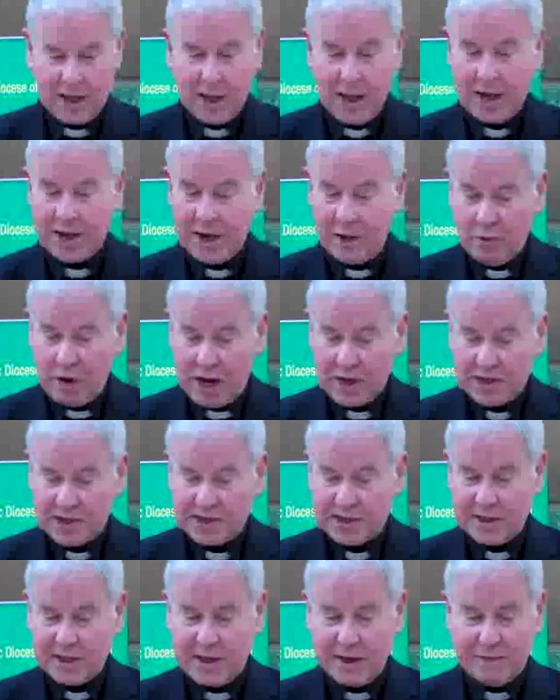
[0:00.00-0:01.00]
And he
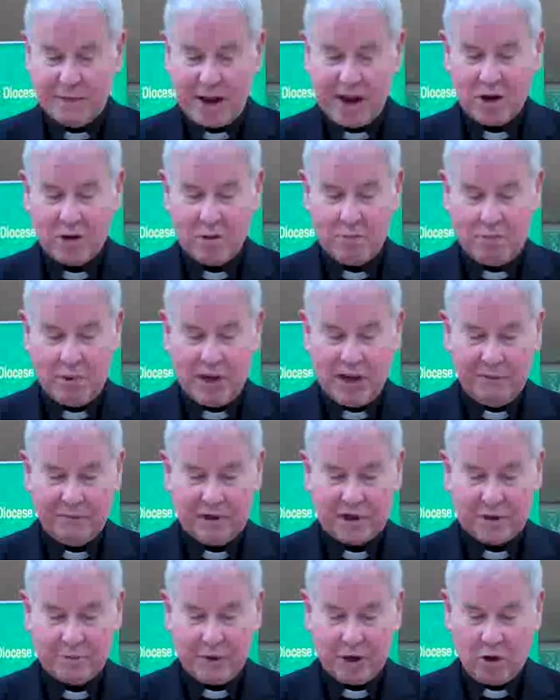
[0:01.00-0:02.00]
writes, if I could believe
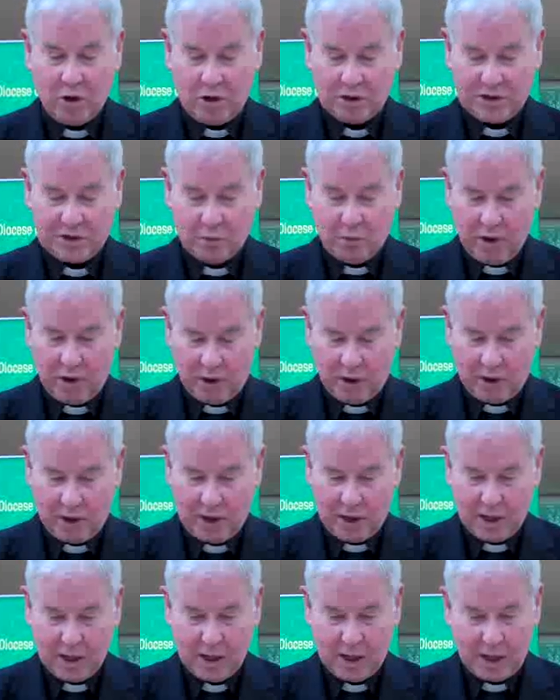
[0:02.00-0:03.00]
it to be God's will,
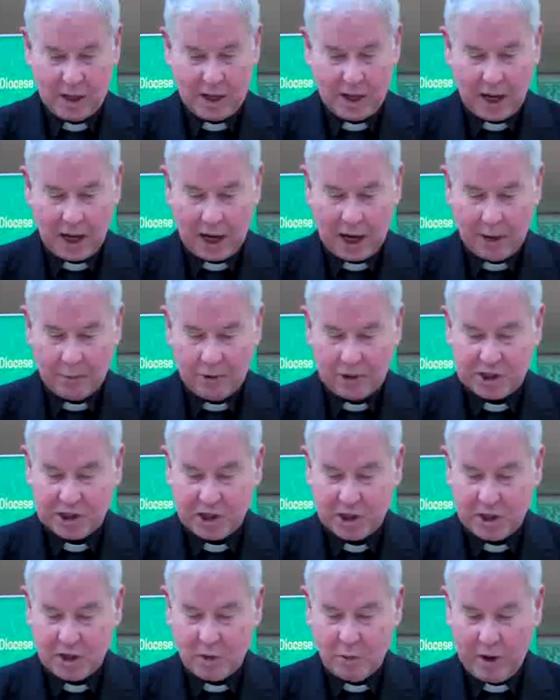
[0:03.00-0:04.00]
I would
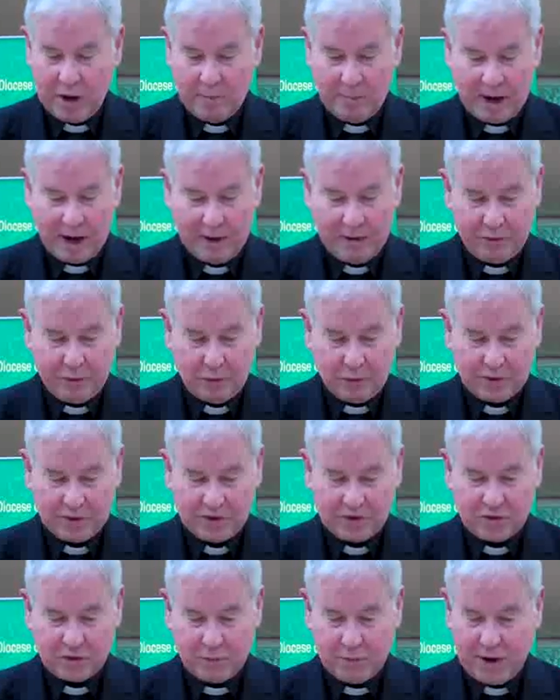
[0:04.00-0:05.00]
turn away my
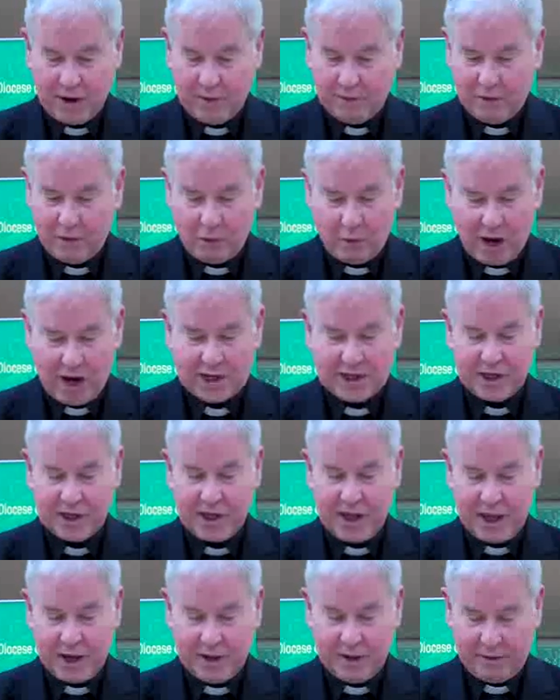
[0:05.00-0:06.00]
thoughts from ever writing
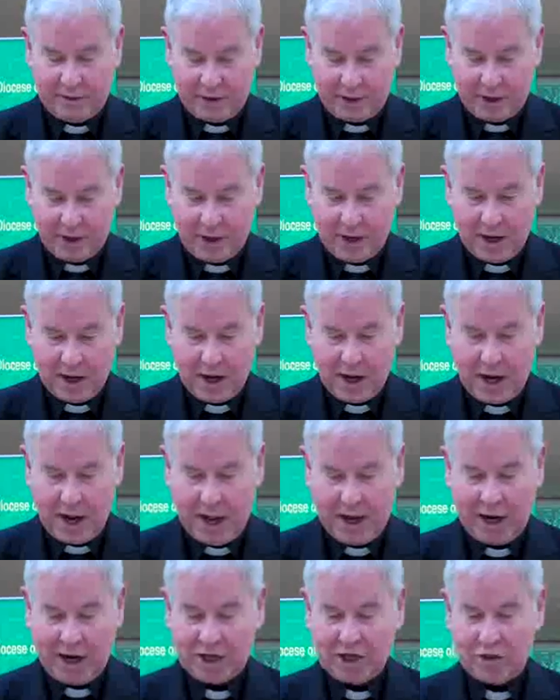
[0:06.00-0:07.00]
anything,
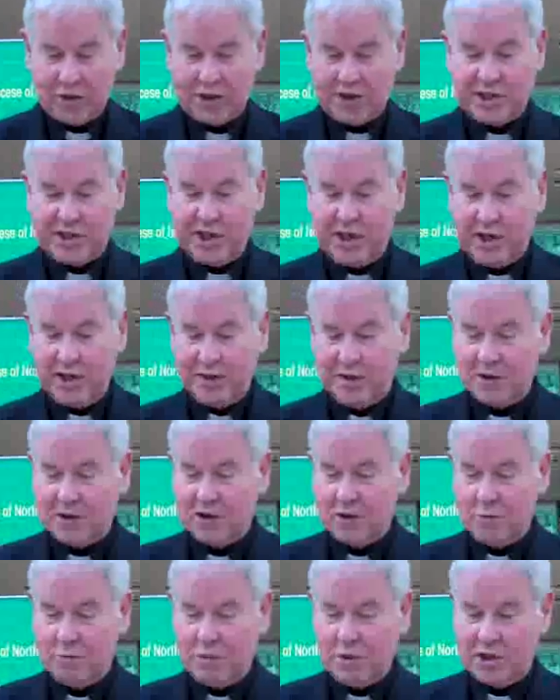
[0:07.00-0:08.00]
and I should see in the
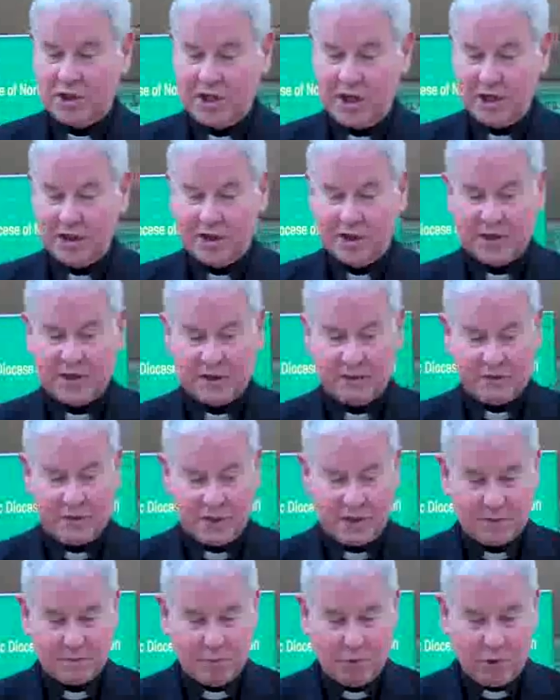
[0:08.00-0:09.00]
superintendence of
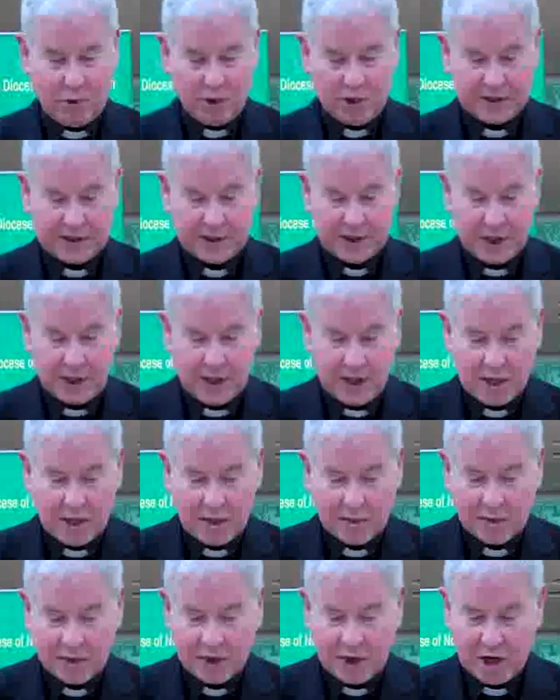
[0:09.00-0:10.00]
these boys
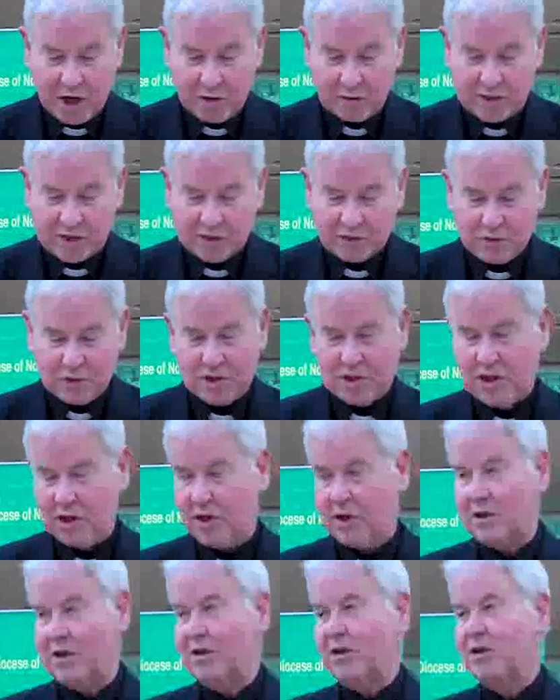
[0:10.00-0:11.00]
the nearest
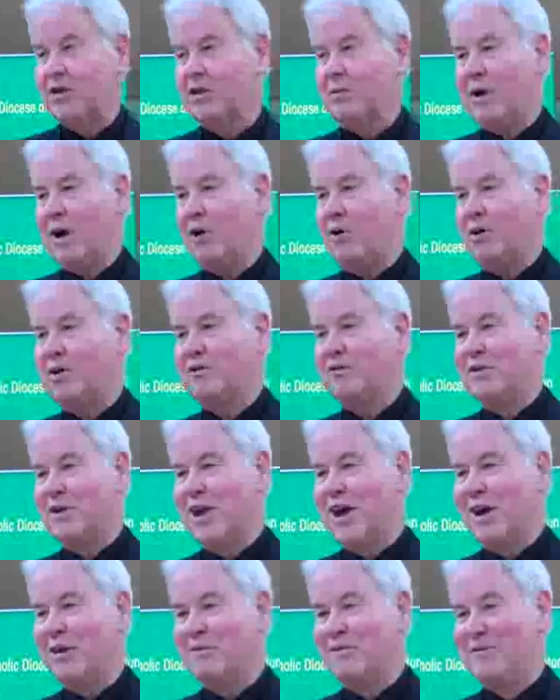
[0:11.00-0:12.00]
return to my Oxford
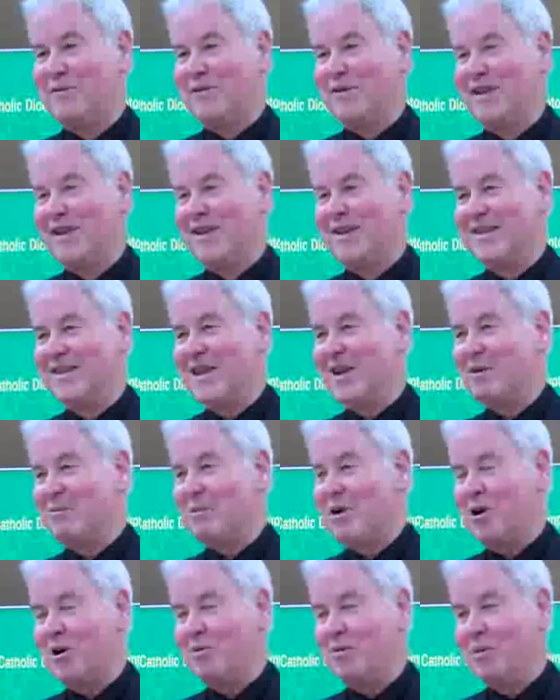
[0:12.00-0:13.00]
life. Isn't that
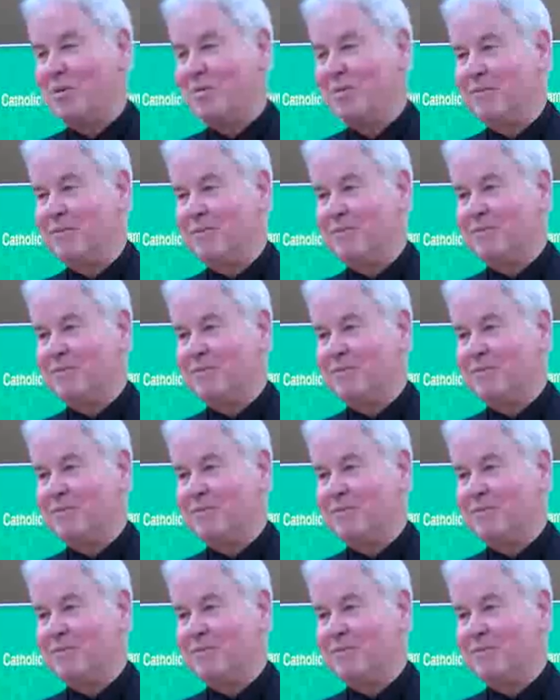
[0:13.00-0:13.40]
remarkable?